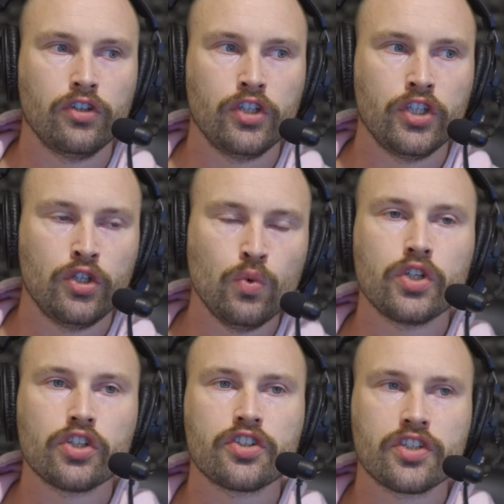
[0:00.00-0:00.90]
you would
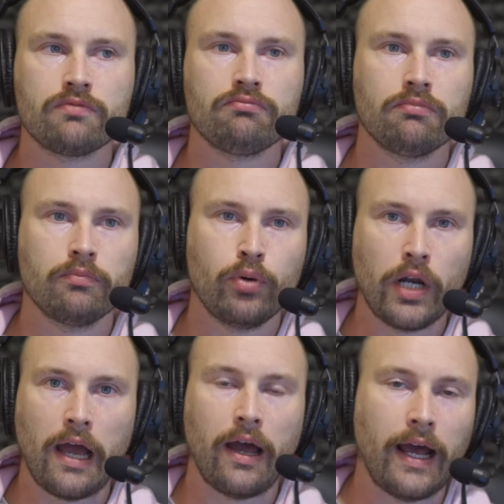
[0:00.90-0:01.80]
just put
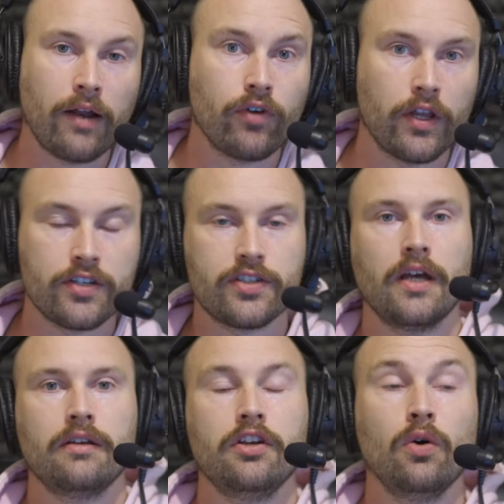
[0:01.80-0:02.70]
out an advert that
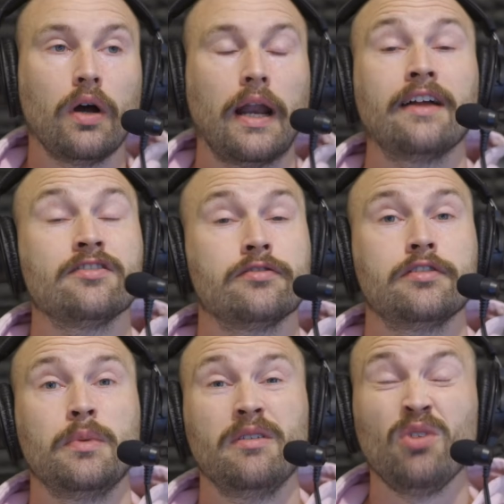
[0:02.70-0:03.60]
said, you know what, lads,
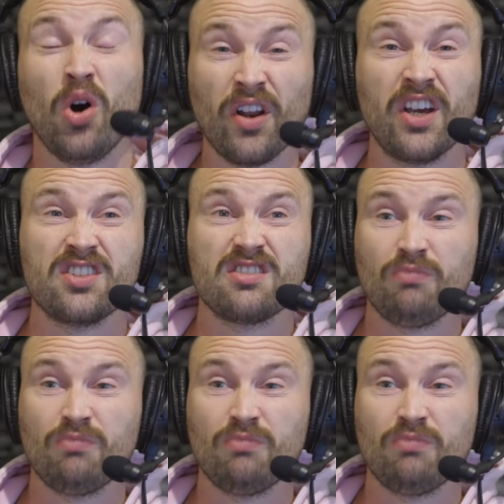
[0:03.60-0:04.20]
to be honest,